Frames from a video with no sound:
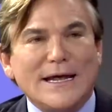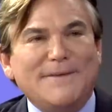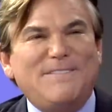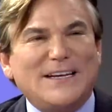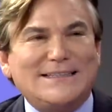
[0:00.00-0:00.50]

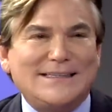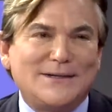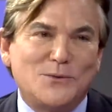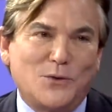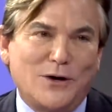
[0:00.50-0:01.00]
If it
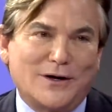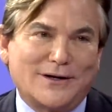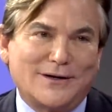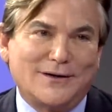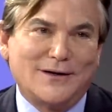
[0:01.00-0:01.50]
didn't
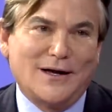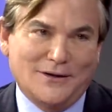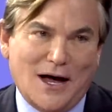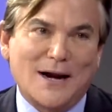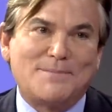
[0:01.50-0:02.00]
work, a
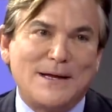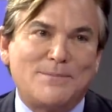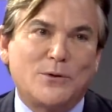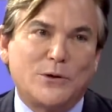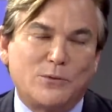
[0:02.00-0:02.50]
lot of
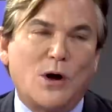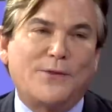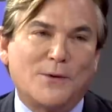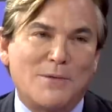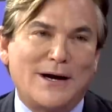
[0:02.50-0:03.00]
people would
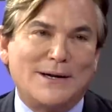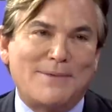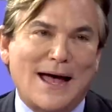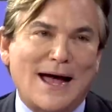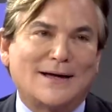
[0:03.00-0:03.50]
want their money
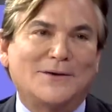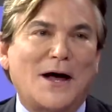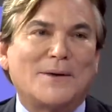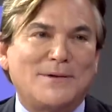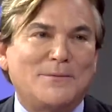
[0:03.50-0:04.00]
back. A
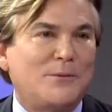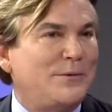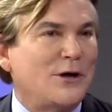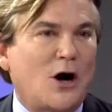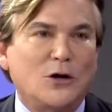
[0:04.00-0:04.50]
lot of people would
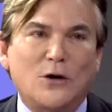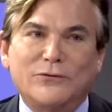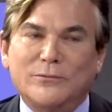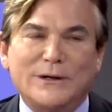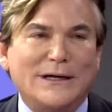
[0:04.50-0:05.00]
be all
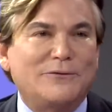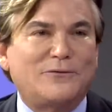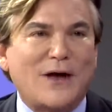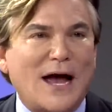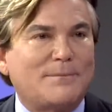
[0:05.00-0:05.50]
over me. And in
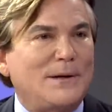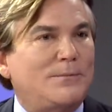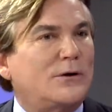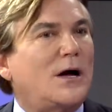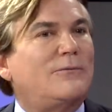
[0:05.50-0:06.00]
fact,
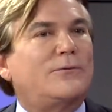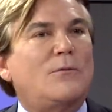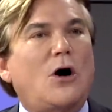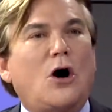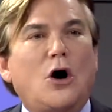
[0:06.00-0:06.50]
people come
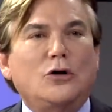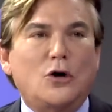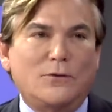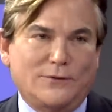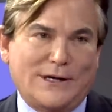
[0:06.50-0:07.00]
from all
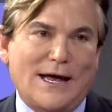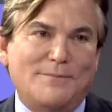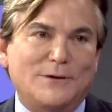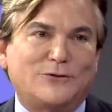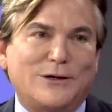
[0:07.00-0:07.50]
over to
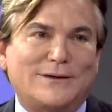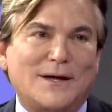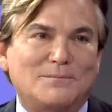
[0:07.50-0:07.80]
have me treat them.